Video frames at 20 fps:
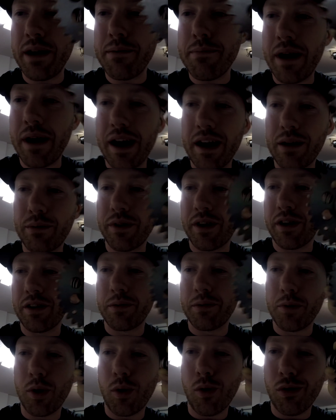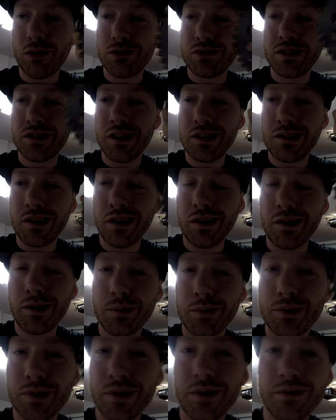mod with all them holes in it there, you know what I'm
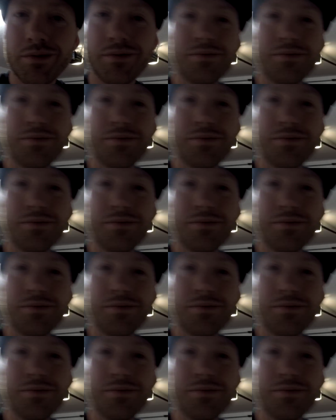saying?